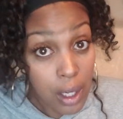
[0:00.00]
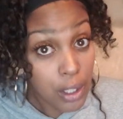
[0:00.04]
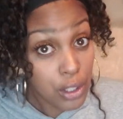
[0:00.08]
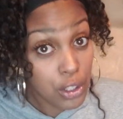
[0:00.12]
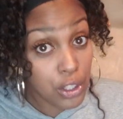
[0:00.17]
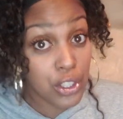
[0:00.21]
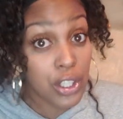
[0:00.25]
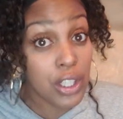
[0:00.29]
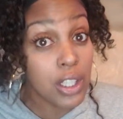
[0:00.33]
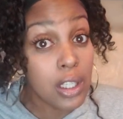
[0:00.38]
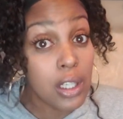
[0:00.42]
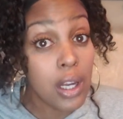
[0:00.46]

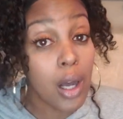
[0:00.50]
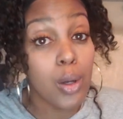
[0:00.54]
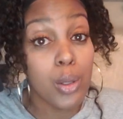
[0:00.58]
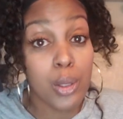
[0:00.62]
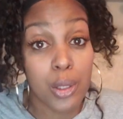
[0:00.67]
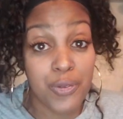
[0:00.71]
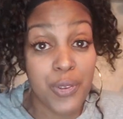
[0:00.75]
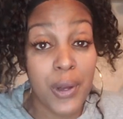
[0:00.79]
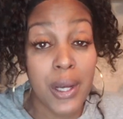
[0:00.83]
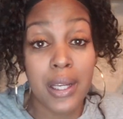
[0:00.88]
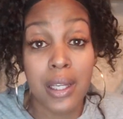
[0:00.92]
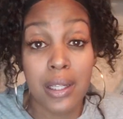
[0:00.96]
She
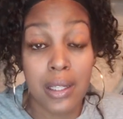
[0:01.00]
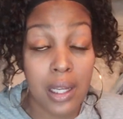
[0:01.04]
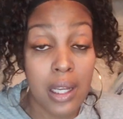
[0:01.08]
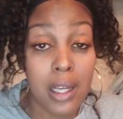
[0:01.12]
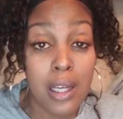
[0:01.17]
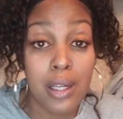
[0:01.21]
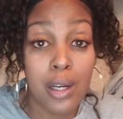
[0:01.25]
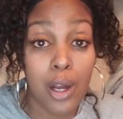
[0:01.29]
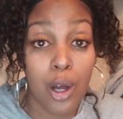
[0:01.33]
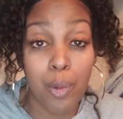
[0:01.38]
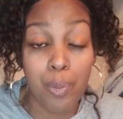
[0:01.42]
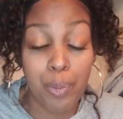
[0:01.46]
goes fucking
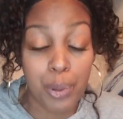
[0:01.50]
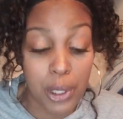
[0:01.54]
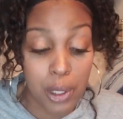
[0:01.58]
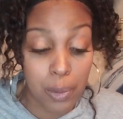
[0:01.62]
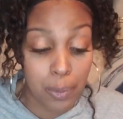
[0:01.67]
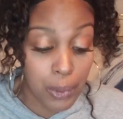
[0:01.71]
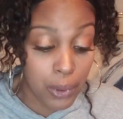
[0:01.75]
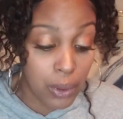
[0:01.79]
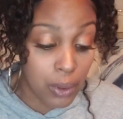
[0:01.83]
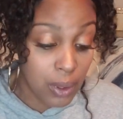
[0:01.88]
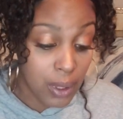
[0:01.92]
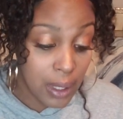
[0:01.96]
in on
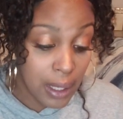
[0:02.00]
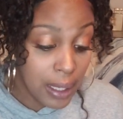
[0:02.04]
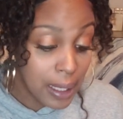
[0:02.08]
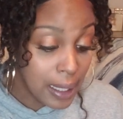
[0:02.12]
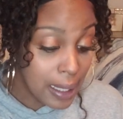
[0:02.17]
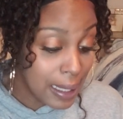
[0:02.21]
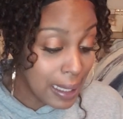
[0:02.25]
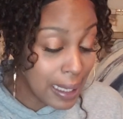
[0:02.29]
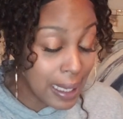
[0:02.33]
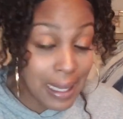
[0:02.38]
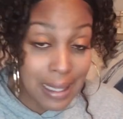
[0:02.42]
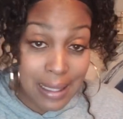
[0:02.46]
people.
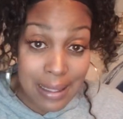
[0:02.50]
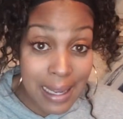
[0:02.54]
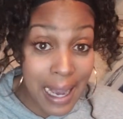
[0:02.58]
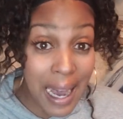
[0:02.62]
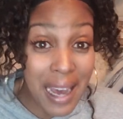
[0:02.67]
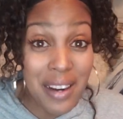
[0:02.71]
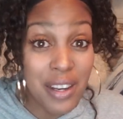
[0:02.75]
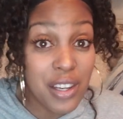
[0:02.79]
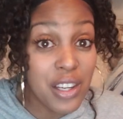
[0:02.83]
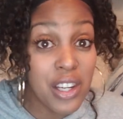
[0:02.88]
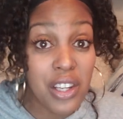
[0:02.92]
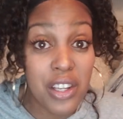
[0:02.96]
And
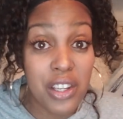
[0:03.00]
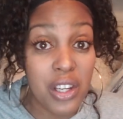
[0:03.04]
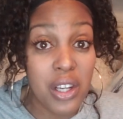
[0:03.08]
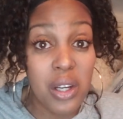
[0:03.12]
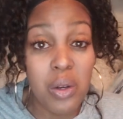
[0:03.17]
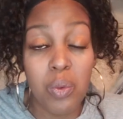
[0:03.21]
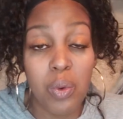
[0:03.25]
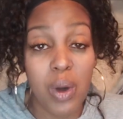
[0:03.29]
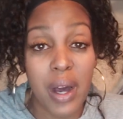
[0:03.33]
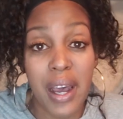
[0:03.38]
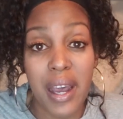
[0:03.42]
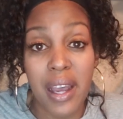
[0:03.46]
not in a
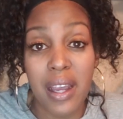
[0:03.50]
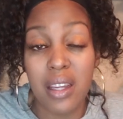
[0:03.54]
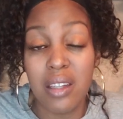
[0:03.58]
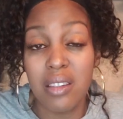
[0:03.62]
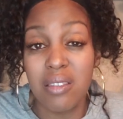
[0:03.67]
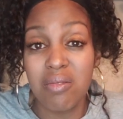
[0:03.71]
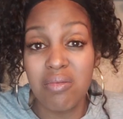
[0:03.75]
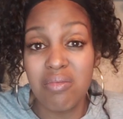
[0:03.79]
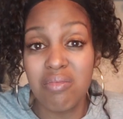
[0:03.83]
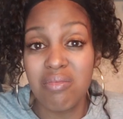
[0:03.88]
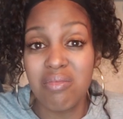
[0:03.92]
good way.